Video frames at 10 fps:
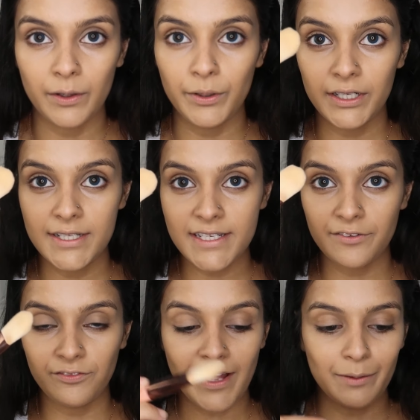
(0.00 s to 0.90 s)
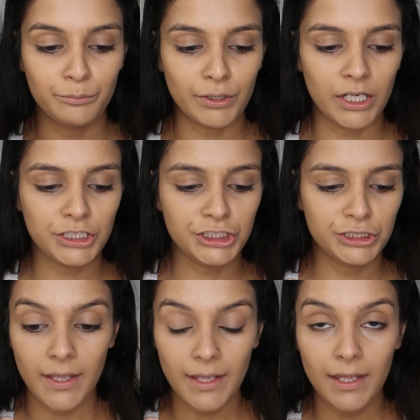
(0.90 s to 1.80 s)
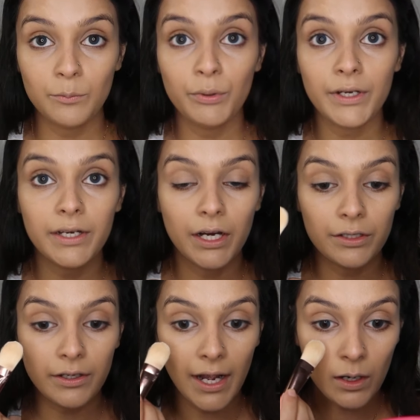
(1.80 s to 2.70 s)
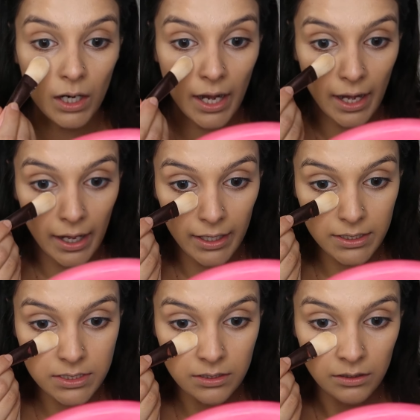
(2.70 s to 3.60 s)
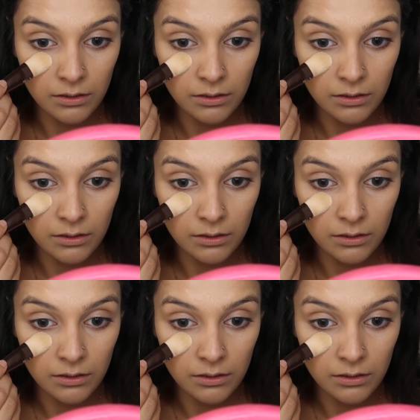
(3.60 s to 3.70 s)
Alright, we're going to take a flat brush and put it under our eyes.